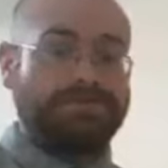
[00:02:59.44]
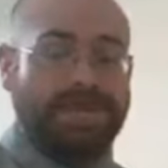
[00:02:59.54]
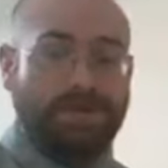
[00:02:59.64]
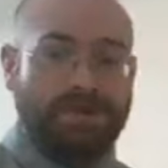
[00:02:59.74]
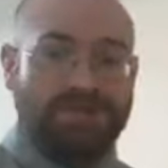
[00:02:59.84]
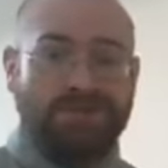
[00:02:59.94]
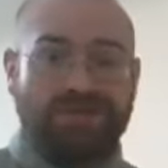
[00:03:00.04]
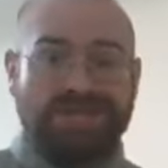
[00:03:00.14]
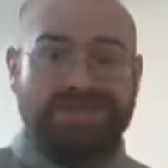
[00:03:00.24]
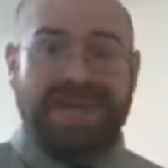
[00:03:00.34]
Now we shouldn't
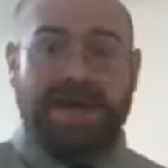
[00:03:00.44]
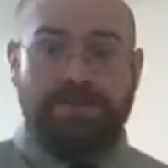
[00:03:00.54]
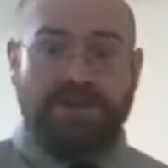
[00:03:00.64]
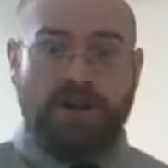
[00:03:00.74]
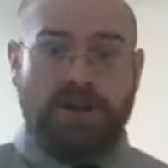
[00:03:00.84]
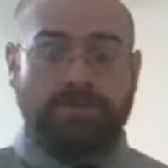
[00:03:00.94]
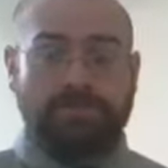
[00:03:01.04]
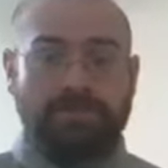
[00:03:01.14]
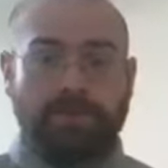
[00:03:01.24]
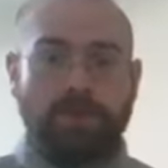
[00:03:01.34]
just stop there.
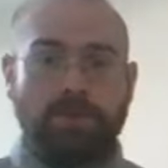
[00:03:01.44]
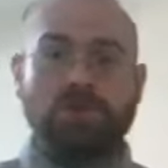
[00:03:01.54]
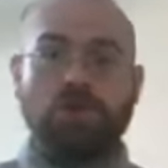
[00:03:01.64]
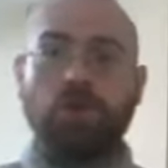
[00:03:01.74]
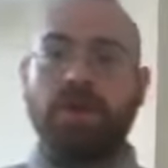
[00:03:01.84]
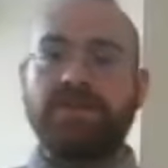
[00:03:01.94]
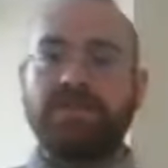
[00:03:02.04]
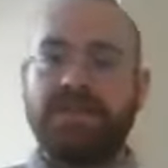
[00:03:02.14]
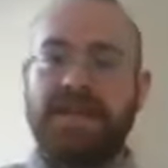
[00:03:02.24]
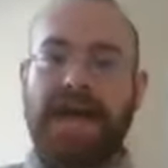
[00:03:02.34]
We should always
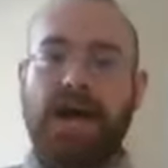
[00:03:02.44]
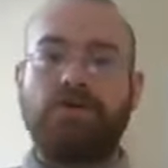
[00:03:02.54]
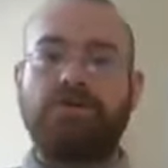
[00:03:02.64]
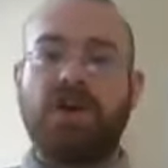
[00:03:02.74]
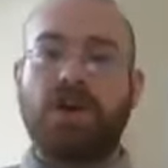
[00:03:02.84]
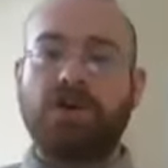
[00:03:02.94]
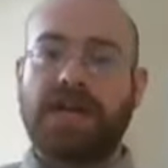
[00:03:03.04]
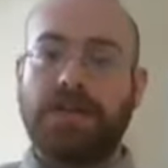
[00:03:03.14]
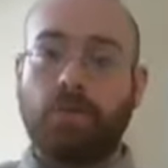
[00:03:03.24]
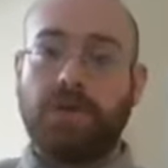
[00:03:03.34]
see how far
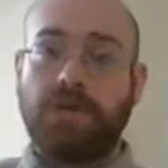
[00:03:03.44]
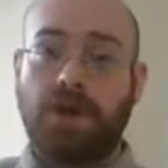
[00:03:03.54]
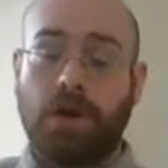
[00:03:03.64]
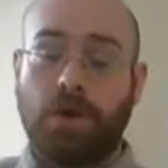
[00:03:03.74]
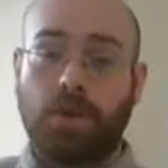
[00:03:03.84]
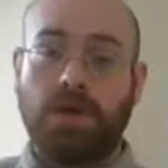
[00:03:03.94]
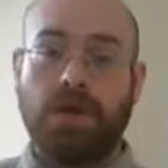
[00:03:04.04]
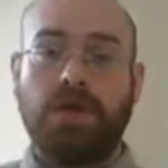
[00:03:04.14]
can we go.